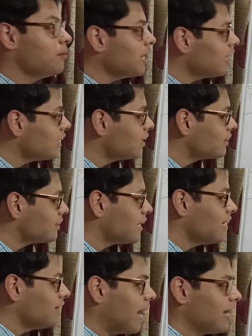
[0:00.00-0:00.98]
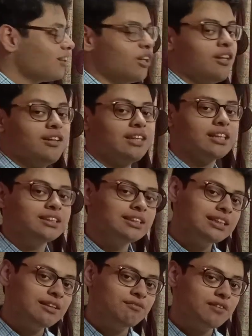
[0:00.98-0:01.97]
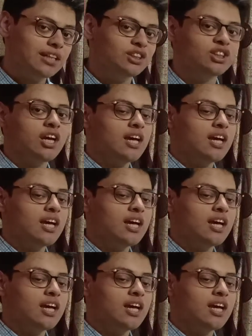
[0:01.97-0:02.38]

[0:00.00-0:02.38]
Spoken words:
playlist titled Tenses in French.